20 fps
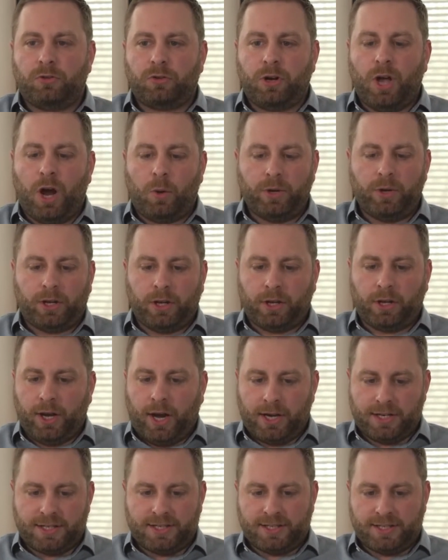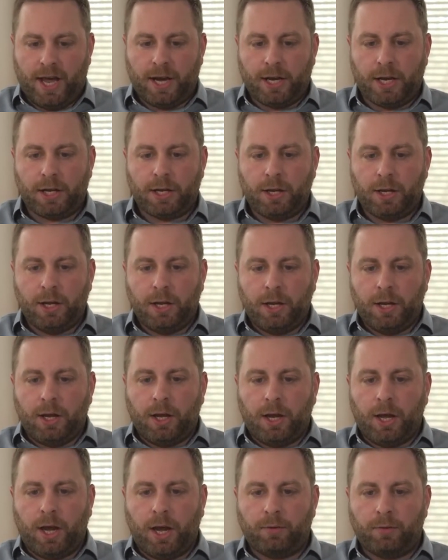So now we can kind of set it
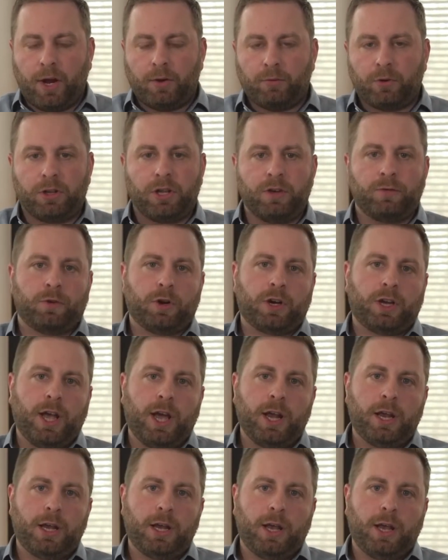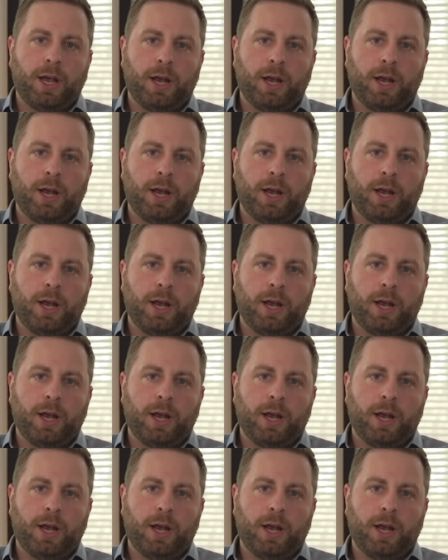and really forget it,